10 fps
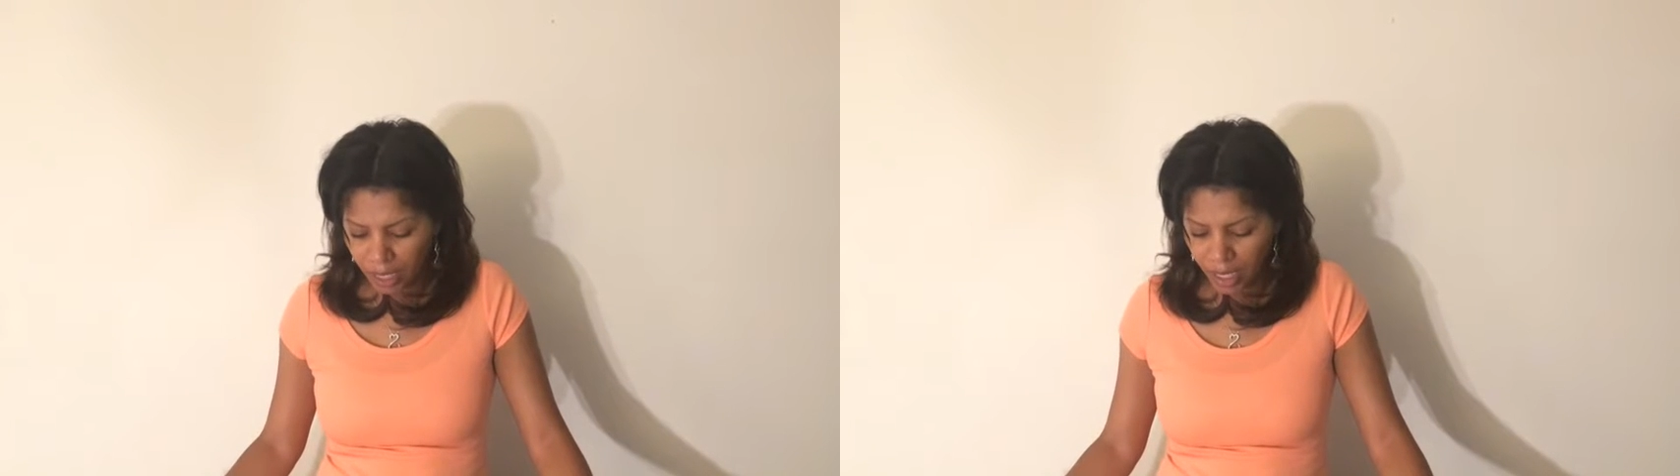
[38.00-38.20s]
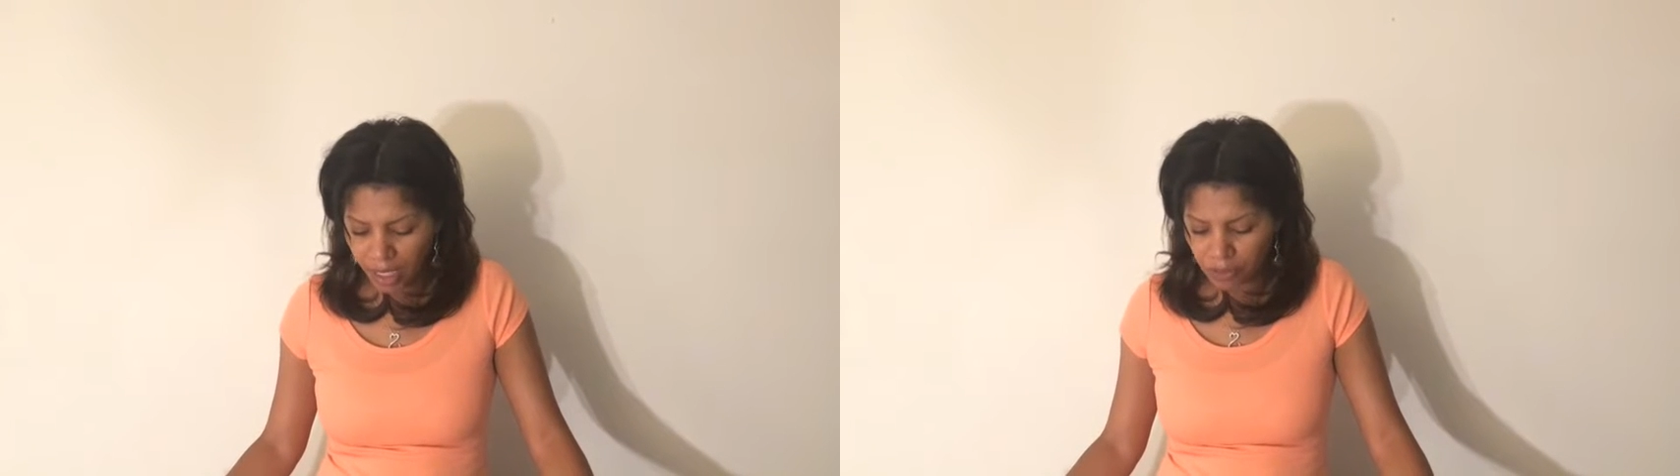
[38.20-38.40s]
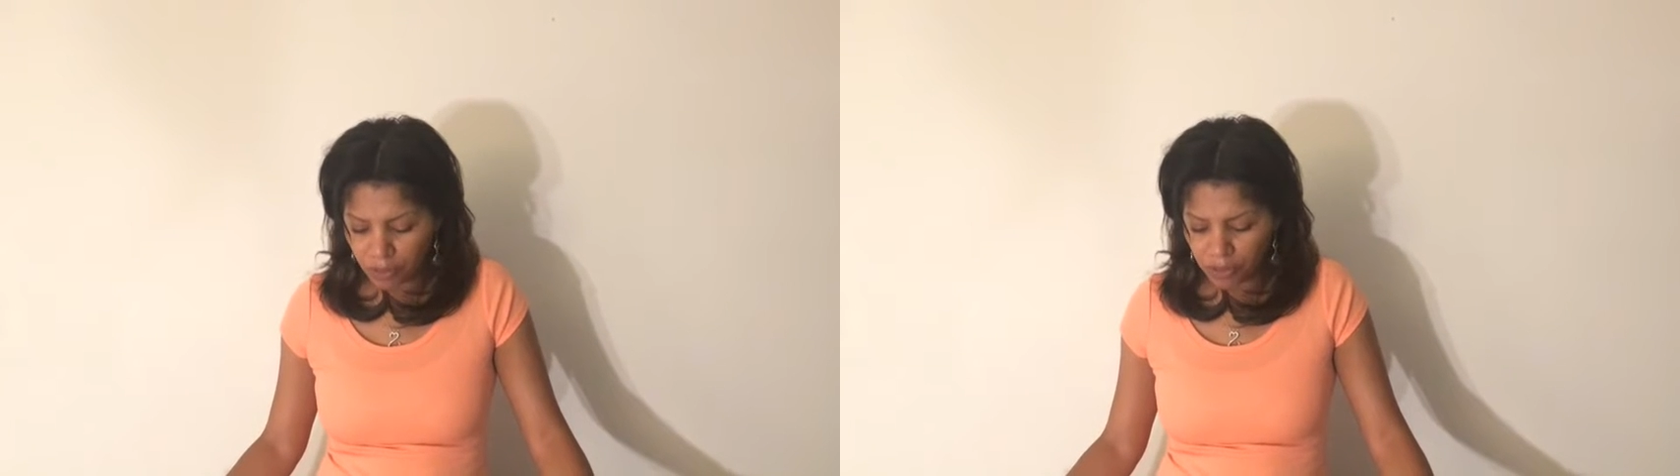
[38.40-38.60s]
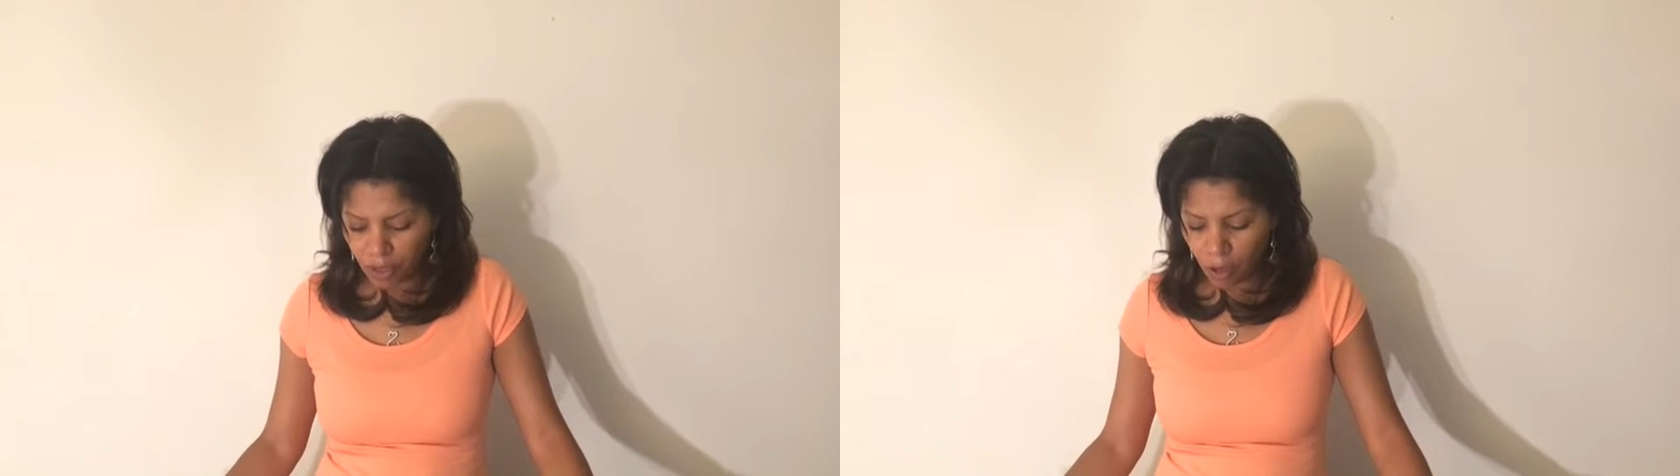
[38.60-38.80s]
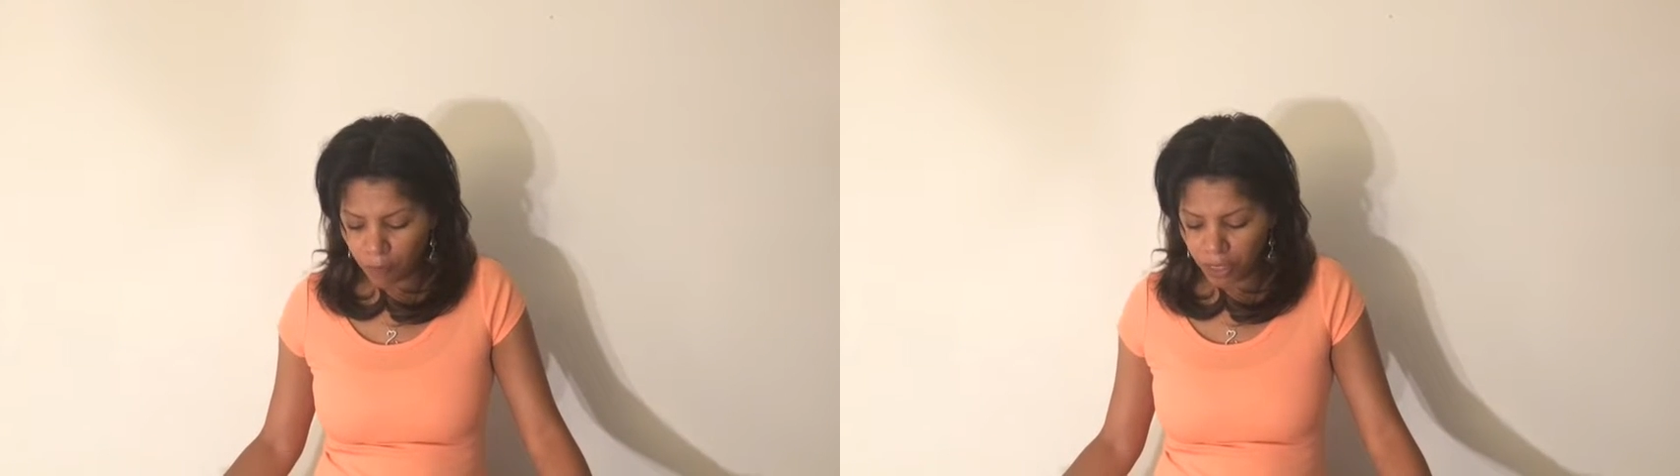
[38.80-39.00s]
As a
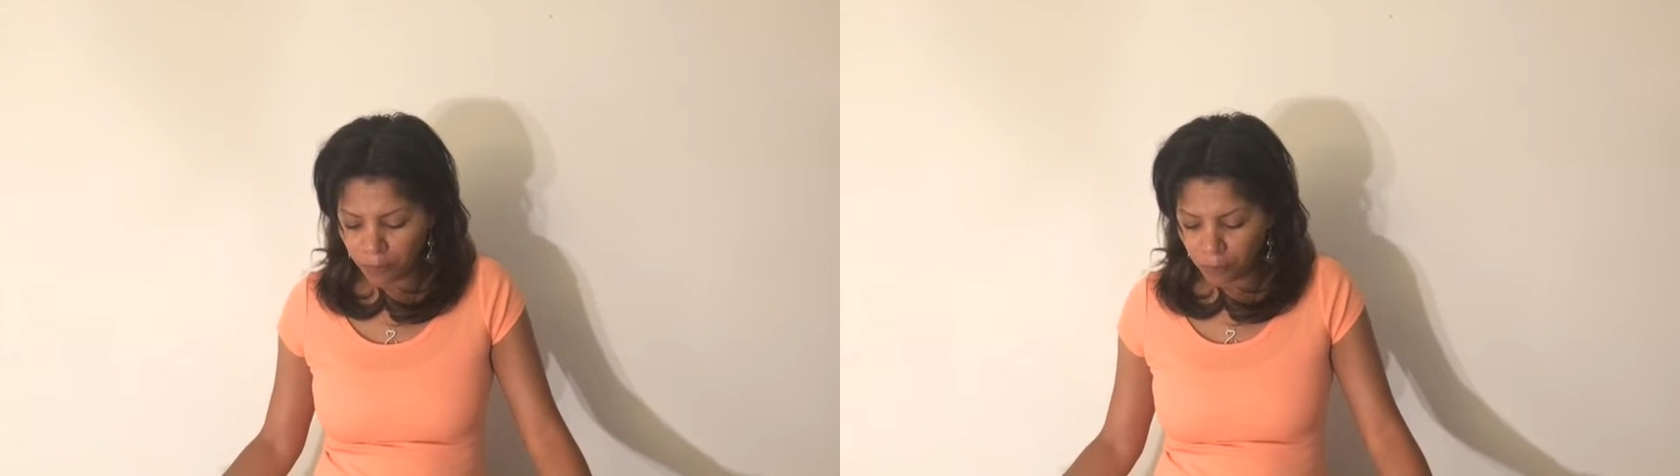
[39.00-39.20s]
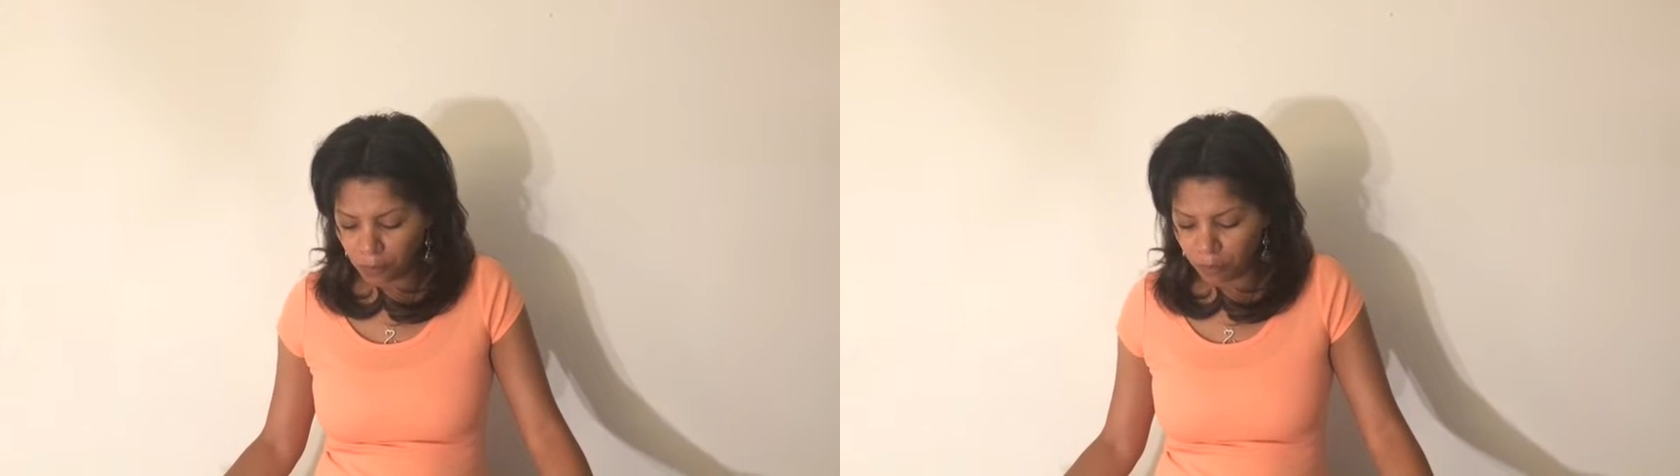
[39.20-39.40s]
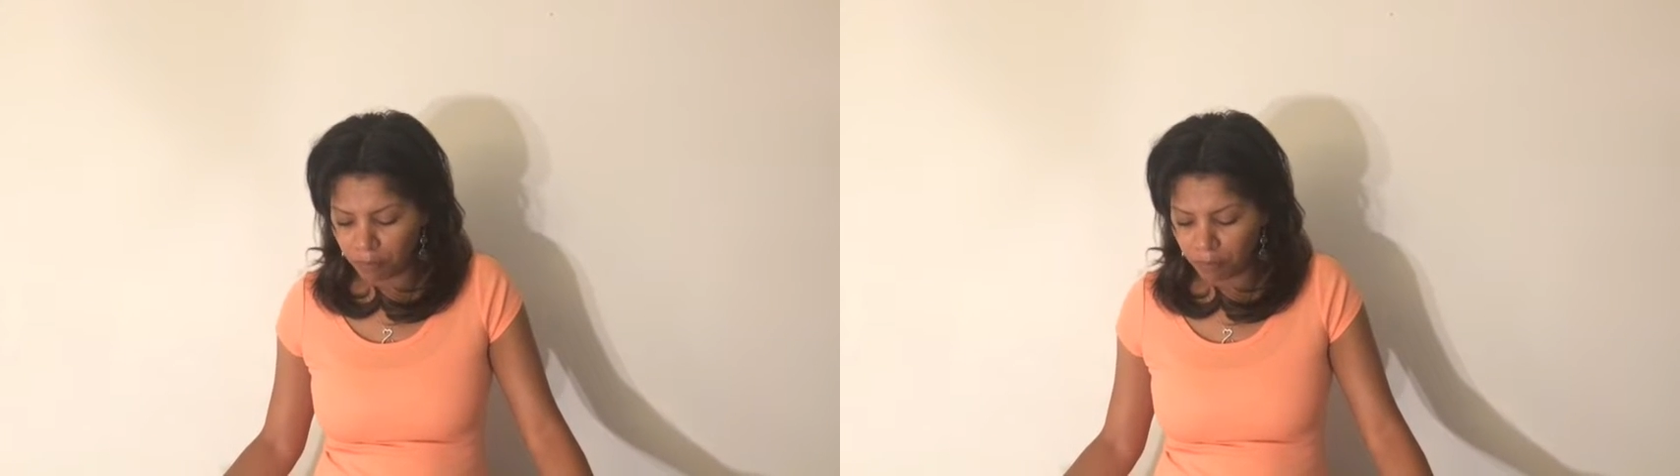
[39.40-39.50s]
result, people